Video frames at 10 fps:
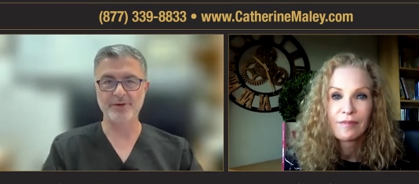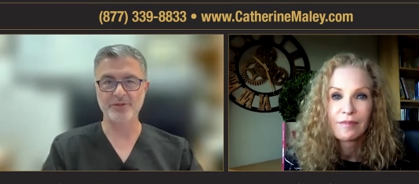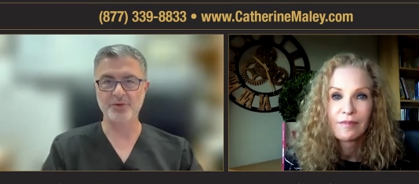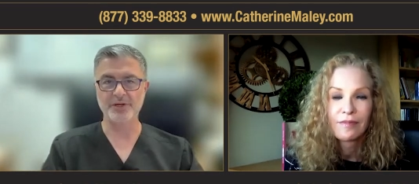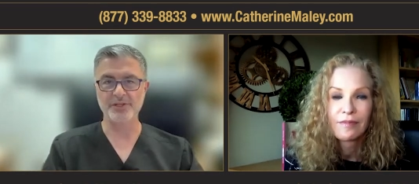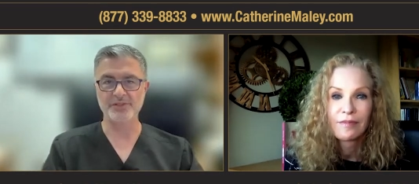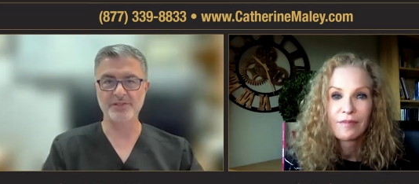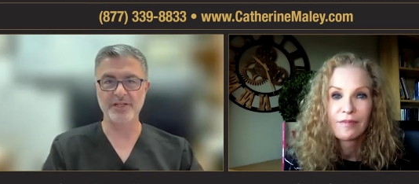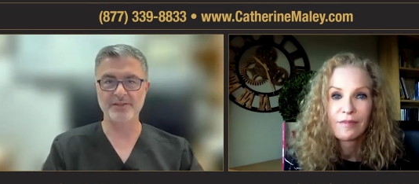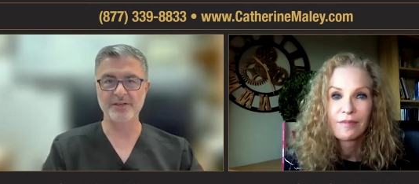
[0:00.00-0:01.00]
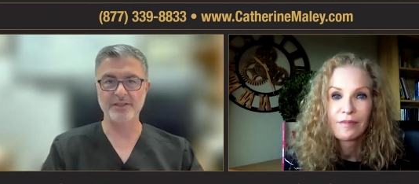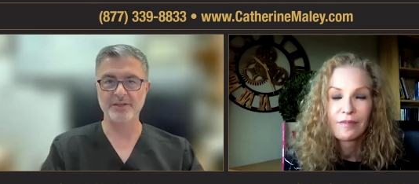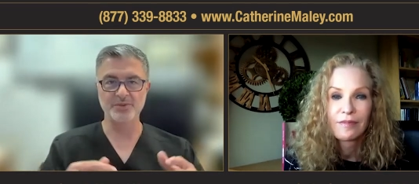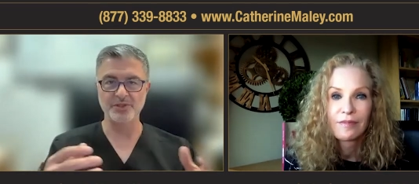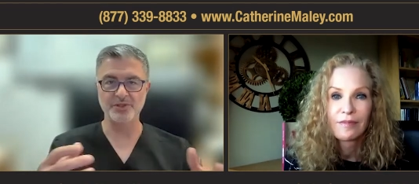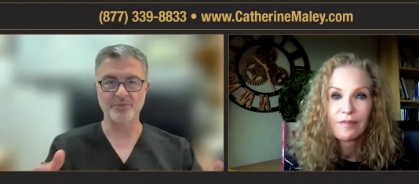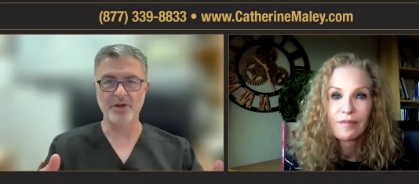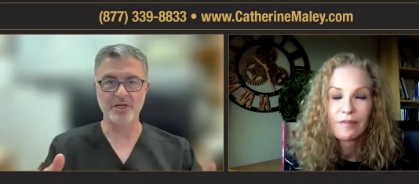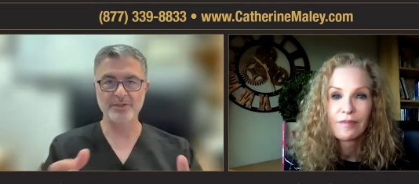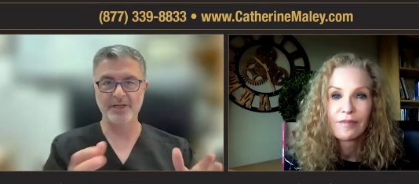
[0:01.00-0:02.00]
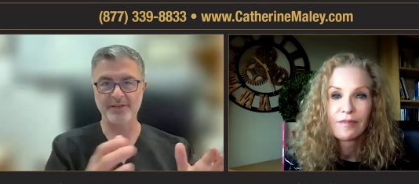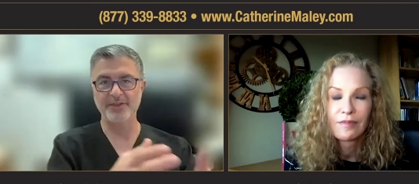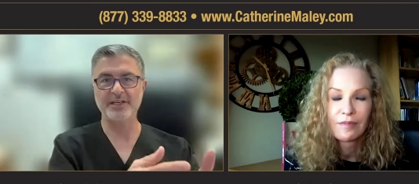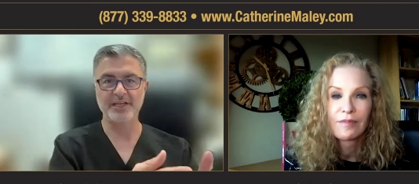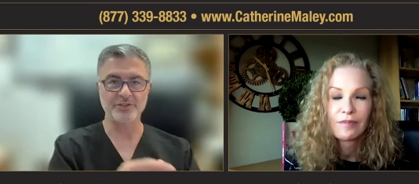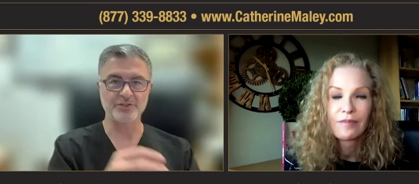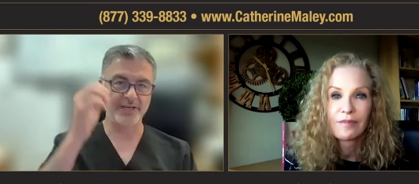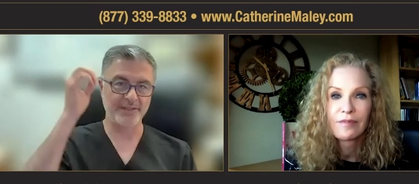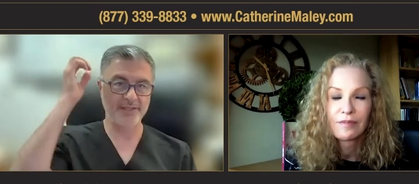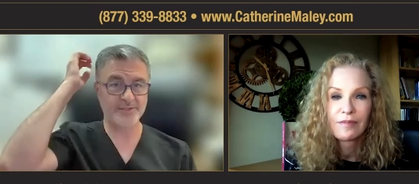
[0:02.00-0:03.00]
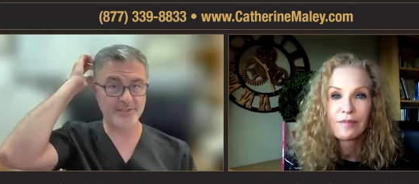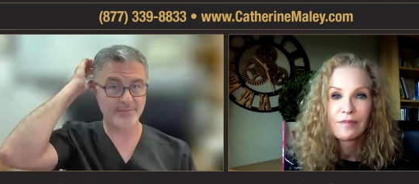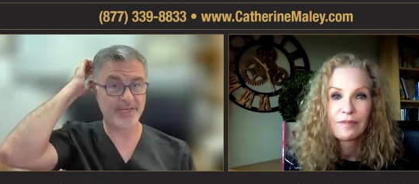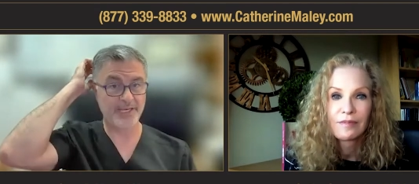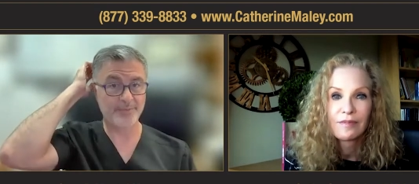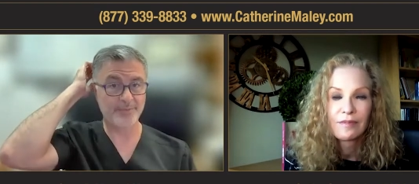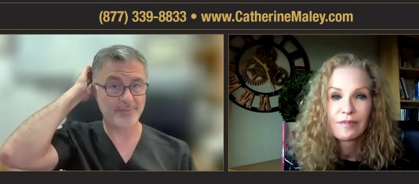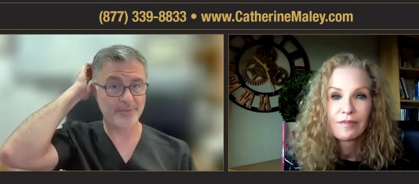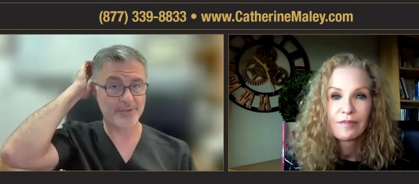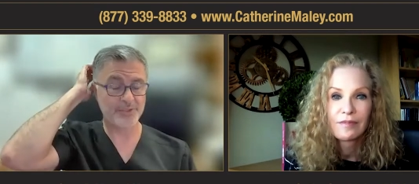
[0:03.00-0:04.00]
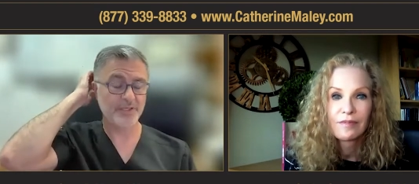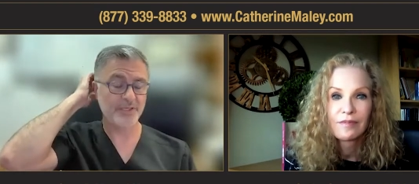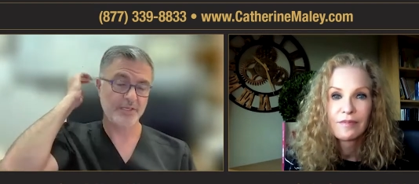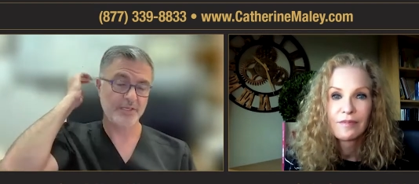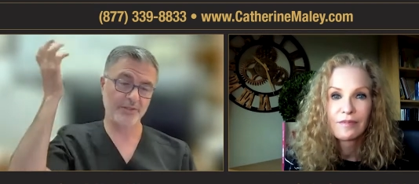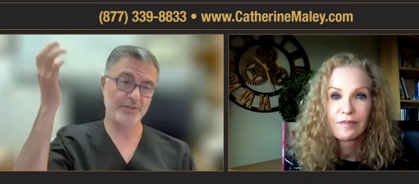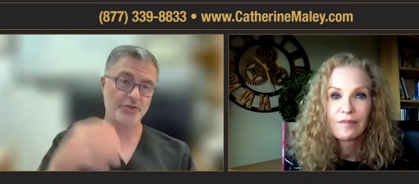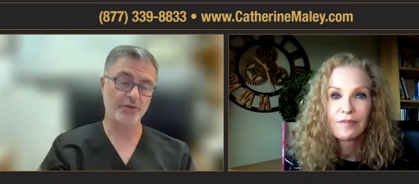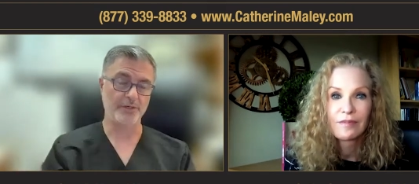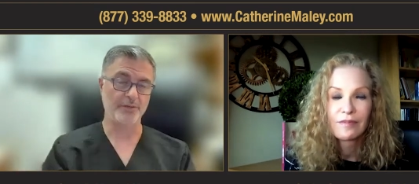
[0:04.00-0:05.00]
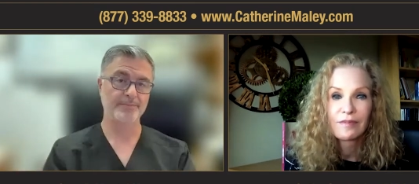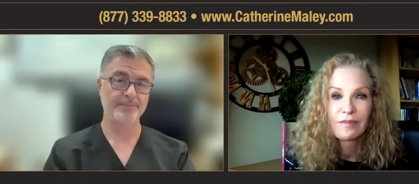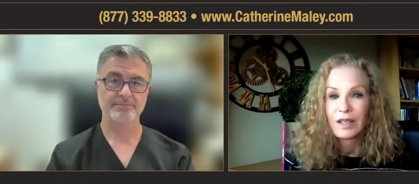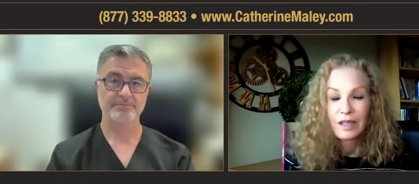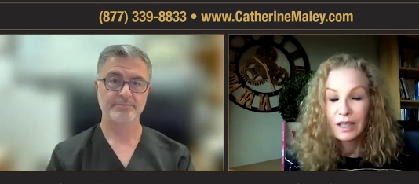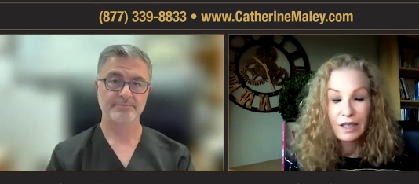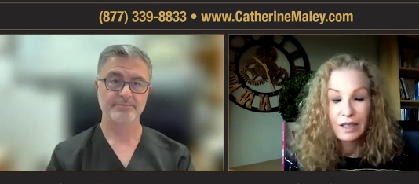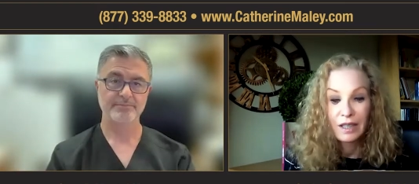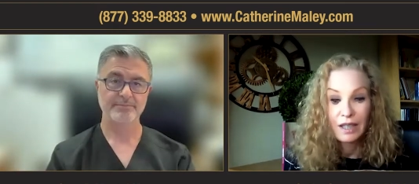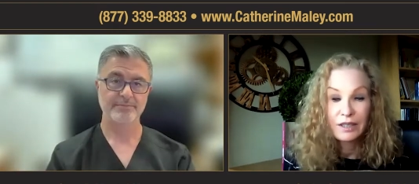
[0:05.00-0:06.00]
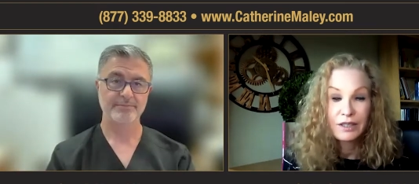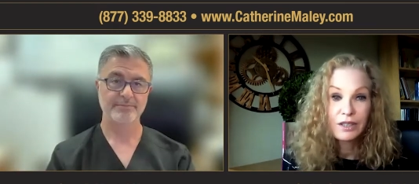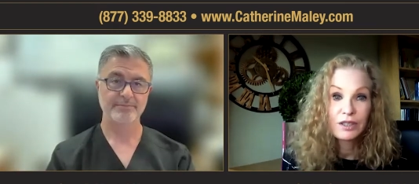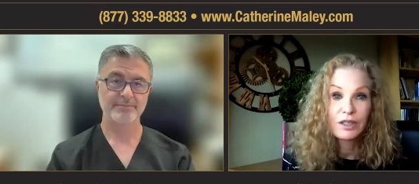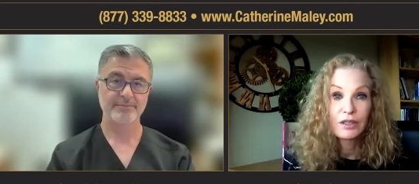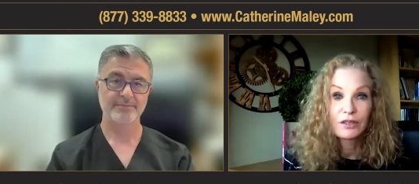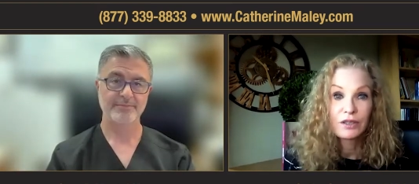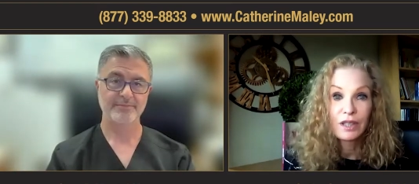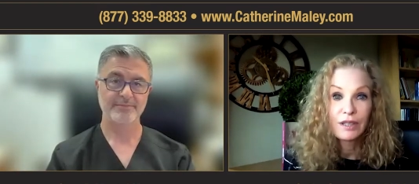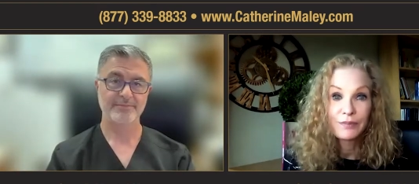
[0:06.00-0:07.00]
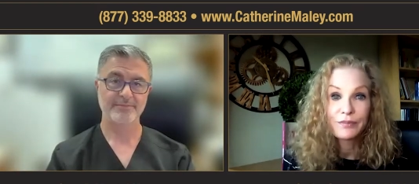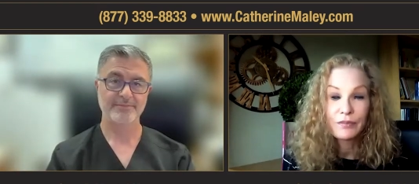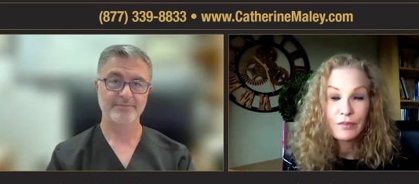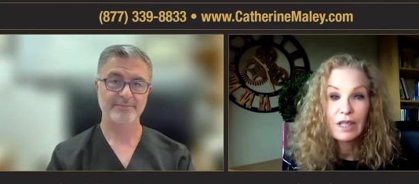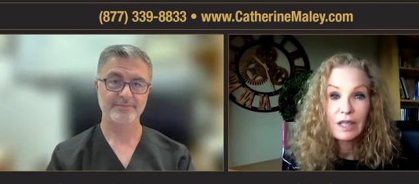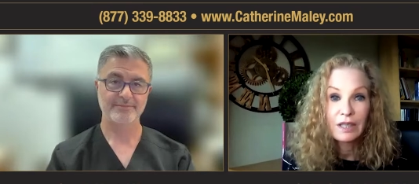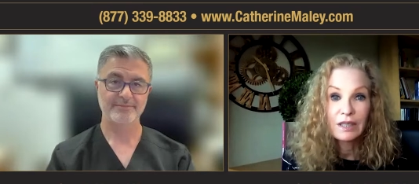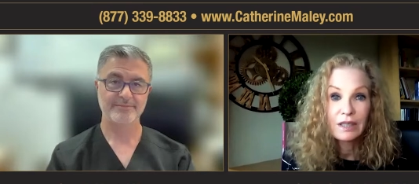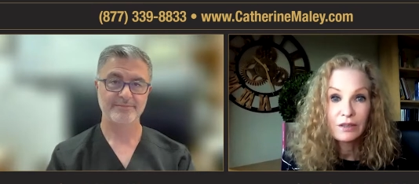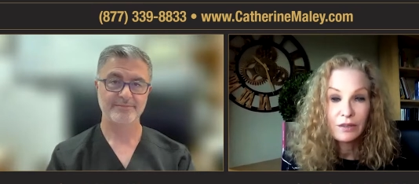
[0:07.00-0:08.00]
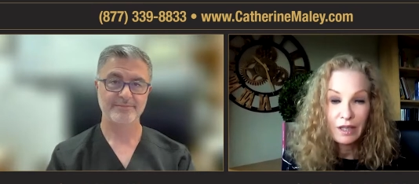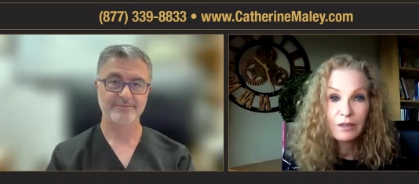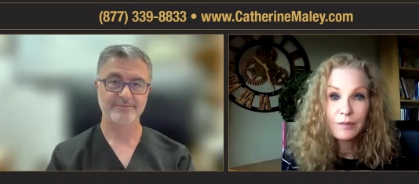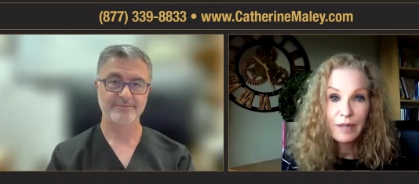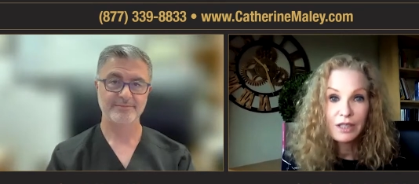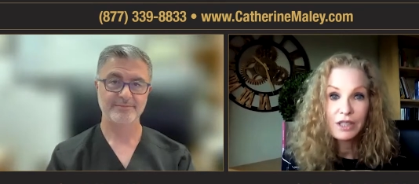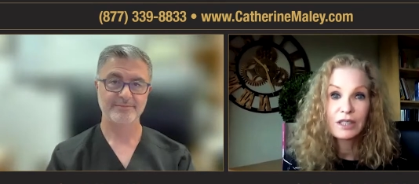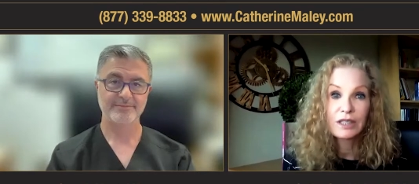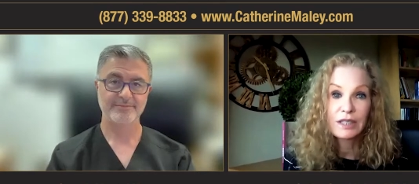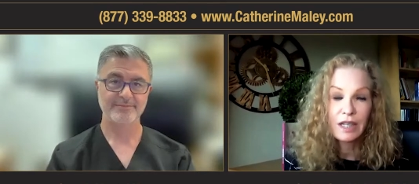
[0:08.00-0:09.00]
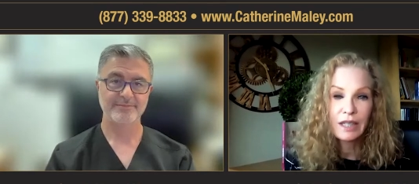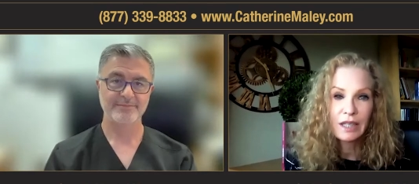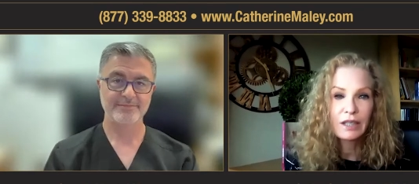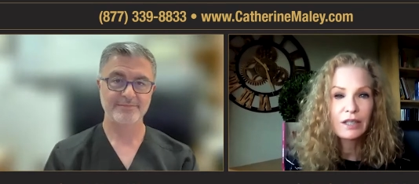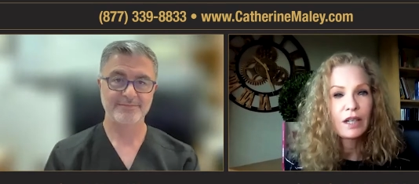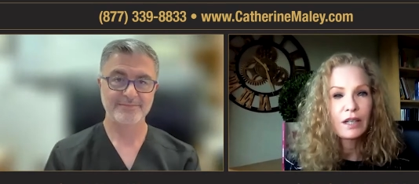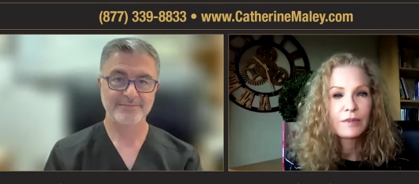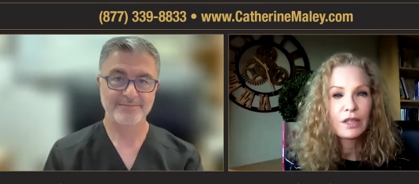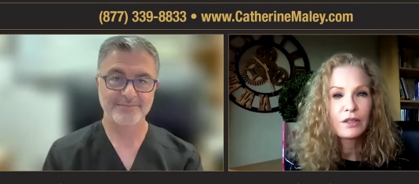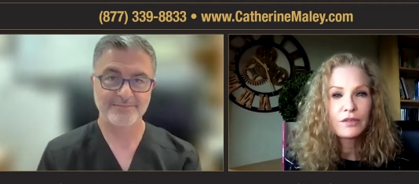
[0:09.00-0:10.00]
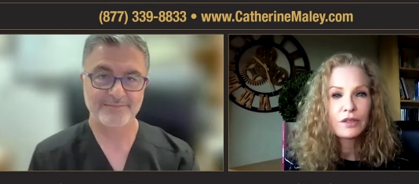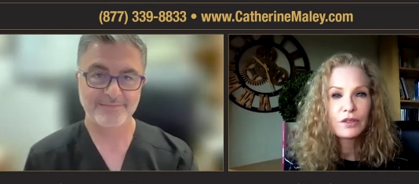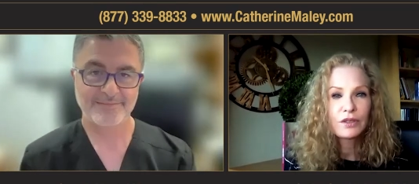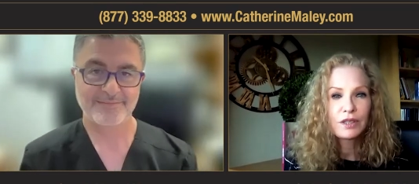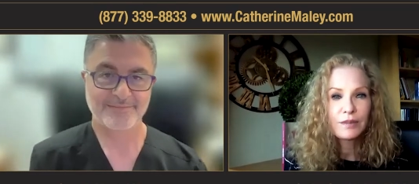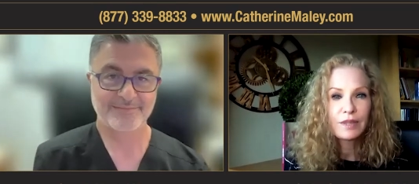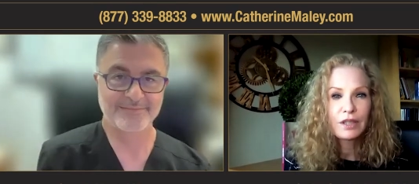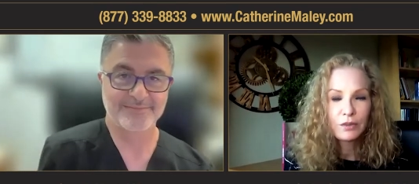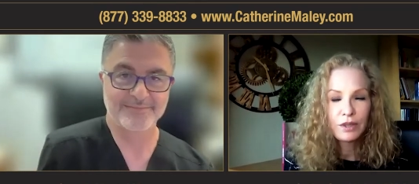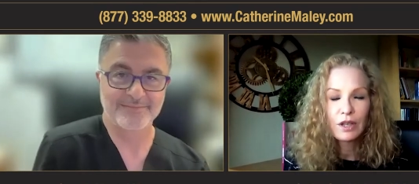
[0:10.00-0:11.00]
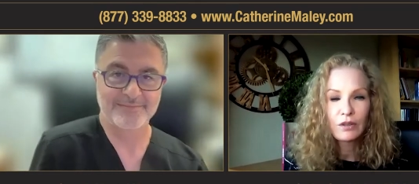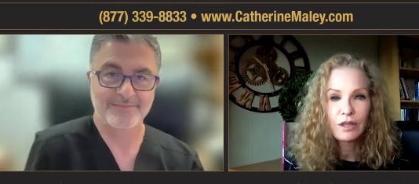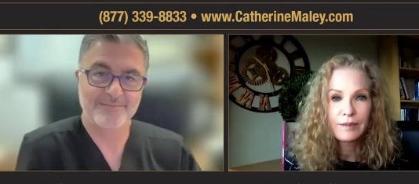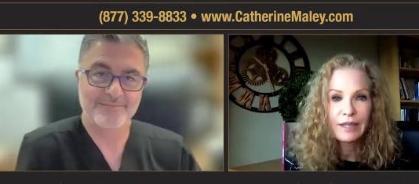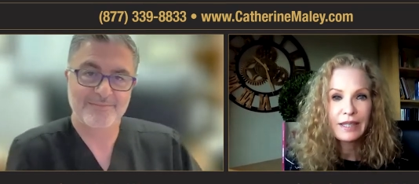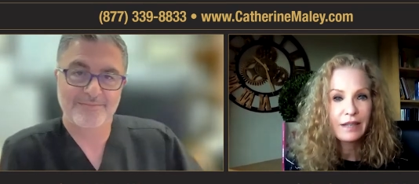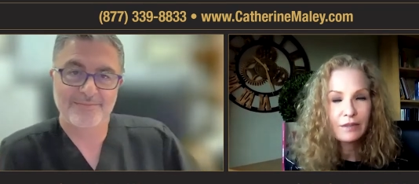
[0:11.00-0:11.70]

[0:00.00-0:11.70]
Speaker 1: choice. Not that anything was done wrong, but I think I can try this and that may help that person, then sure. Yeah,
Speaker 2: I just know um, the, the rhino patients, I, I um, interviewed somebody, you would know him, and I can't